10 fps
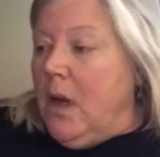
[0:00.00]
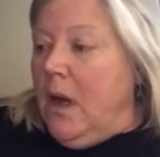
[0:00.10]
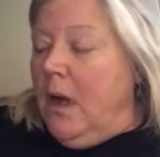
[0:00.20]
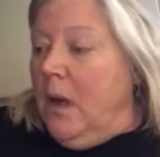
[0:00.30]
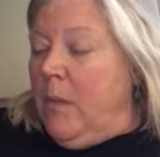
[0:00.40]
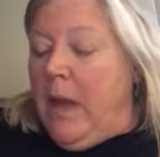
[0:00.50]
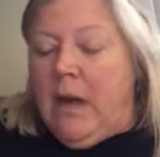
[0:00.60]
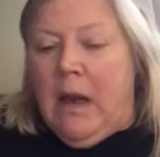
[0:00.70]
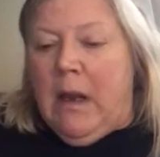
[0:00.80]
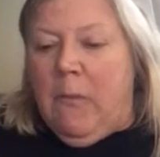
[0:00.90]
And
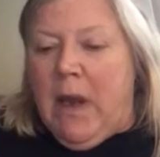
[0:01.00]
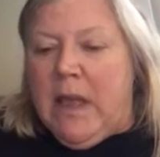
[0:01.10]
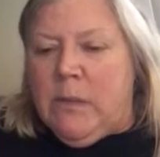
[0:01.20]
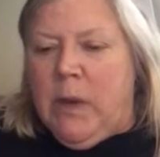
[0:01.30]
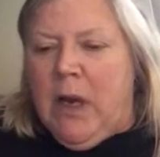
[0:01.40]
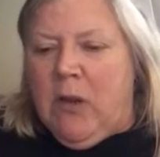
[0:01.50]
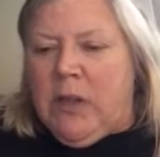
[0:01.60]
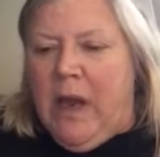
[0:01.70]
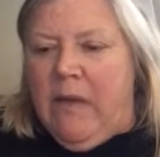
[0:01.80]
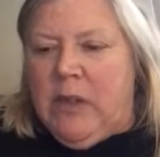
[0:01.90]
I guess we could also
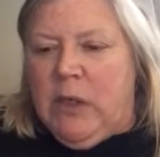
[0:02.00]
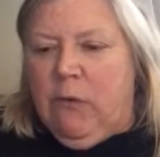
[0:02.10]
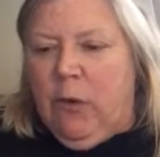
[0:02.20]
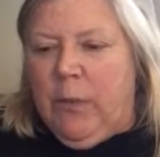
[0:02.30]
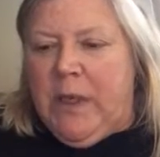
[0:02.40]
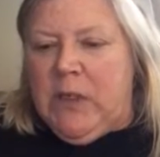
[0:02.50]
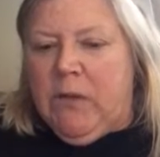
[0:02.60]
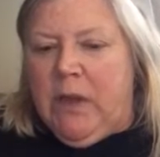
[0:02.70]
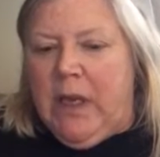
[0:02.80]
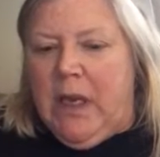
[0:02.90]
add that she ruled
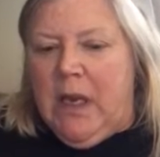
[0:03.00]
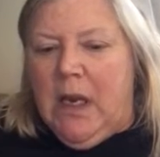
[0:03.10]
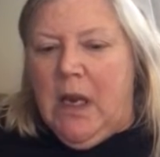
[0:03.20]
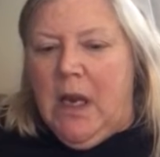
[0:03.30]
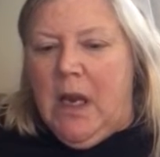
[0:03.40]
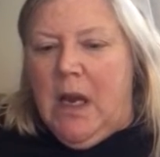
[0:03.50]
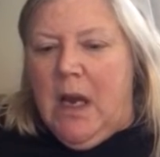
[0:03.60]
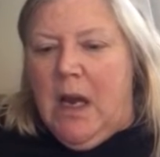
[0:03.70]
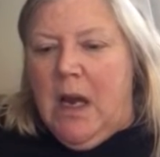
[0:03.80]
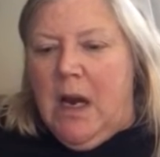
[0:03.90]
peacefully.
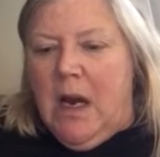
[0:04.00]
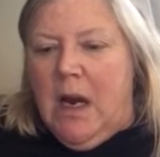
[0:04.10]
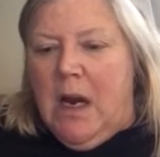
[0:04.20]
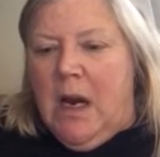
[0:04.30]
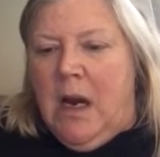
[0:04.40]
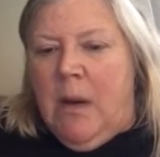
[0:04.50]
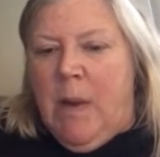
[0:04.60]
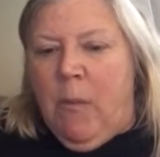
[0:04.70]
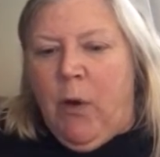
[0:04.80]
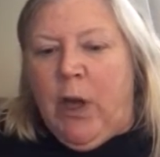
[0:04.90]

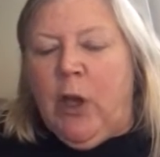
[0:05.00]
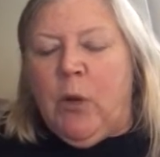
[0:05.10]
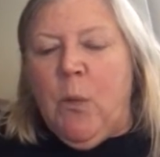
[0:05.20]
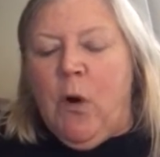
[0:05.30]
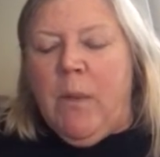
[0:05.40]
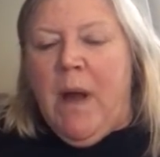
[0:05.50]
And we're going to learn more